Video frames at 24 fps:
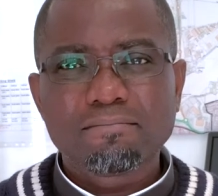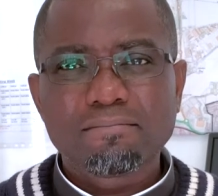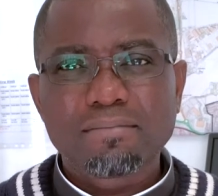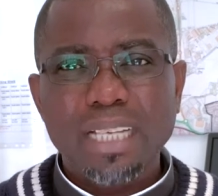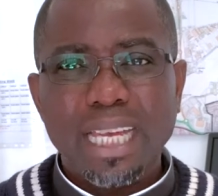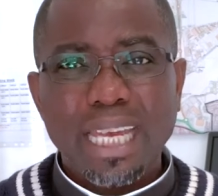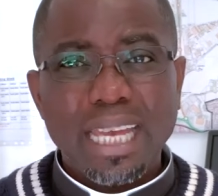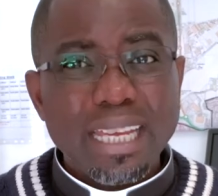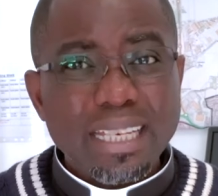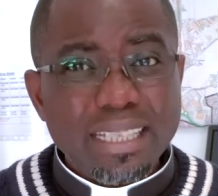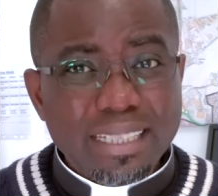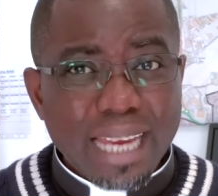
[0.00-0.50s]

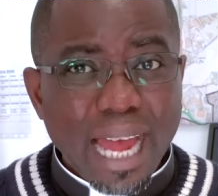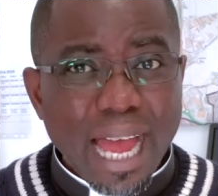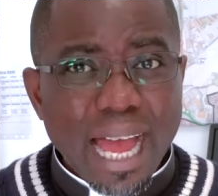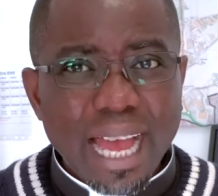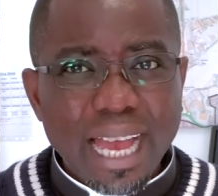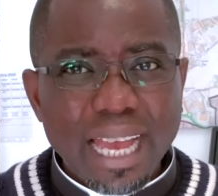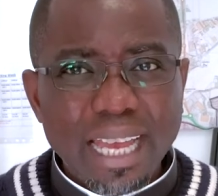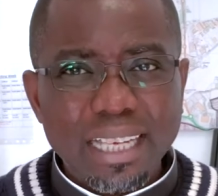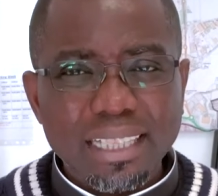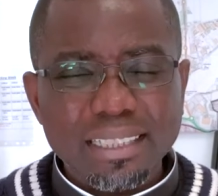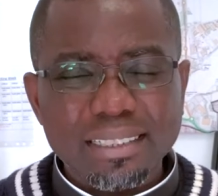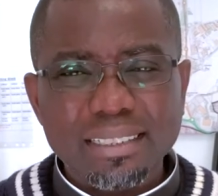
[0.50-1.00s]
He
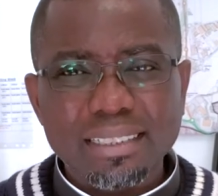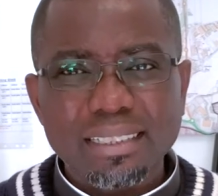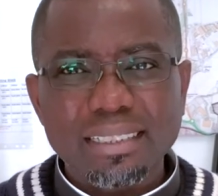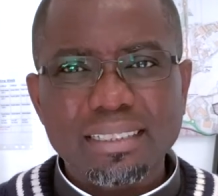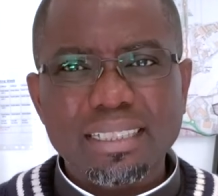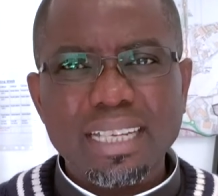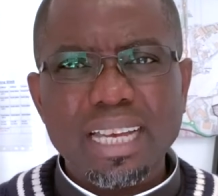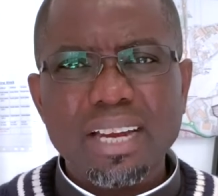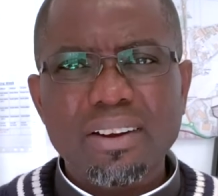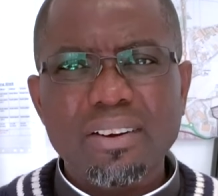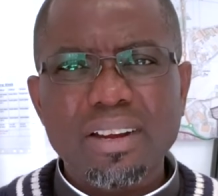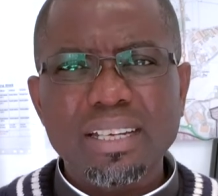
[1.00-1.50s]
died
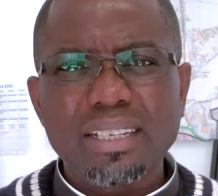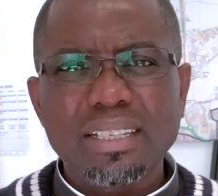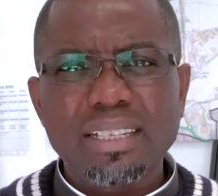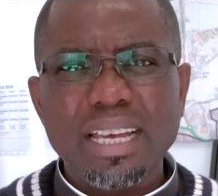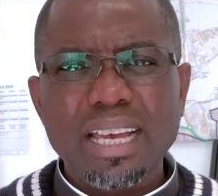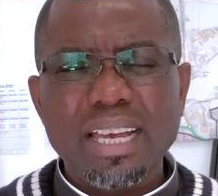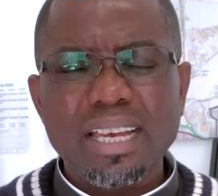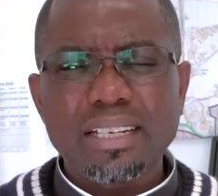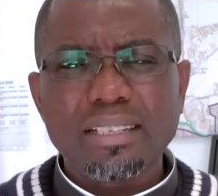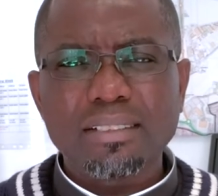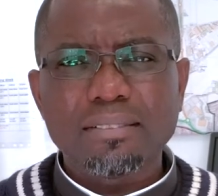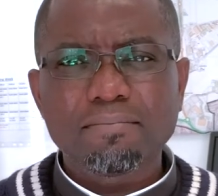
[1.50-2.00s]
there and
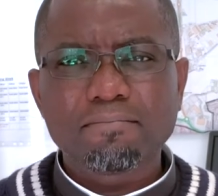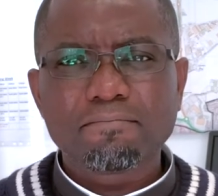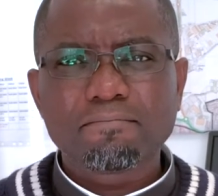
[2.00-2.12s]
then.